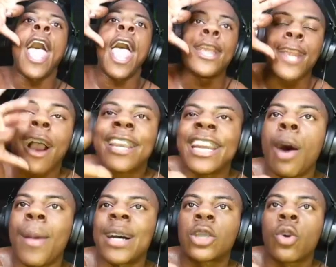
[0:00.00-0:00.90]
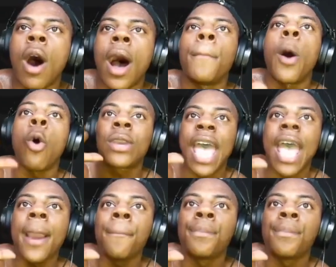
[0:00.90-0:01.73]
Y'all get on my squad, okay?